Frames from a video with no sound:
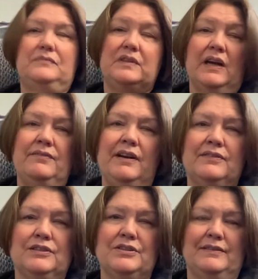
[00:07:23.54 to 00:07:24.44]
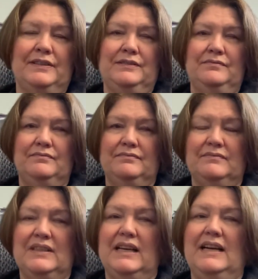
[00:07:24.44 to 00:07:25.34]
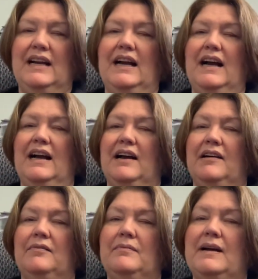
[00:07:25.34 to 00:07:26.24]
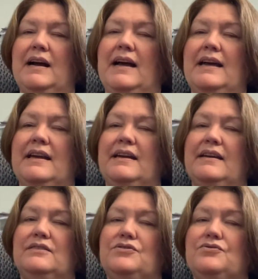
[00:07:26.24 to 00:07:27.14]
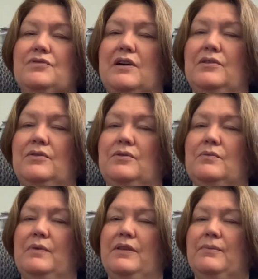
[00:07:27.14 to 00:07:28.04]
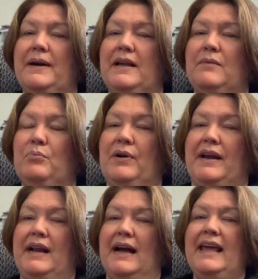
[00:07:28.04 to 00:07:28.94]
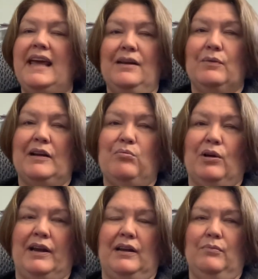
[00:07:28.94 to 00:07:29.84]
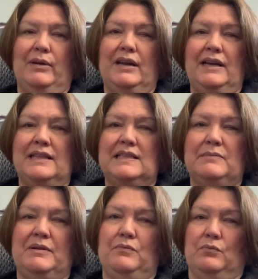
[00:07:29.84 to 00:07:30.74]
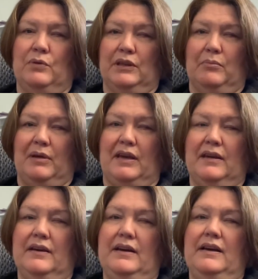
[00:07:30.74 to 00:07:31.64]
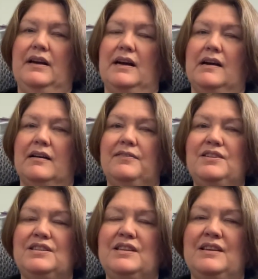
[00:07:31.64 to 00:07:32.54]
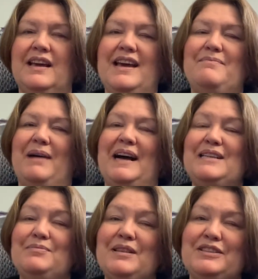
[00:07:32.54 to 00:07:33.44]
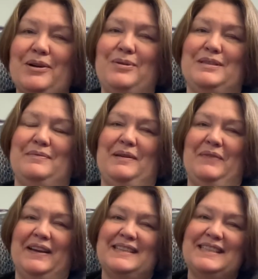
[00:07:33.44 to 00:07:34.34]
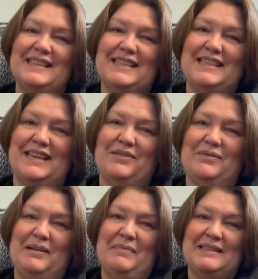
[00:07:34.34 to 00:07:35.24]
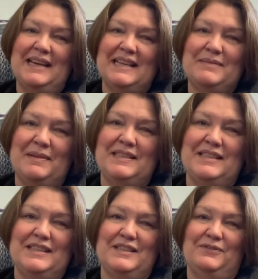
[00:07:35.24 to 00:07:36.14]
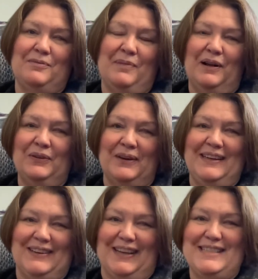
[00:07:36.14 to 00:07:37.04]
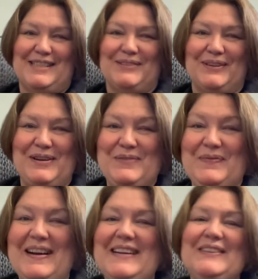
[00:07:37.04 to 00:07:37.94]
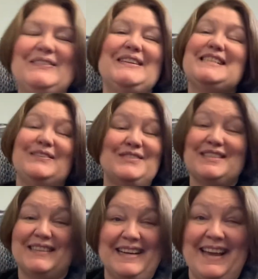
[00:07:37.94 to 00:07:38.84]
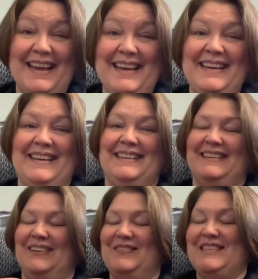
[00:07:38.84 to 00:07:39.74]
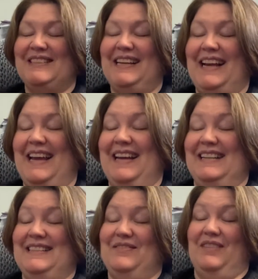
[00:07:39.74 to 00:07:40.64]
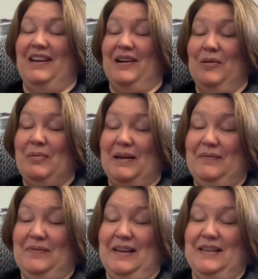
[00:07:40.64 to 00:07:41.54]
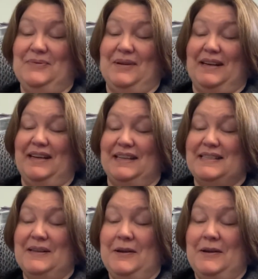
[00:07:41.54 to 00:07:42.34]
I've never driven. I struggle with reading print. I can read print, but it needs to be really big. If you see, my husband jokes at me because he says he can read my text messages from all the way across the room, which I'm sure he can. I'm sure he can. It's, but it is what it is.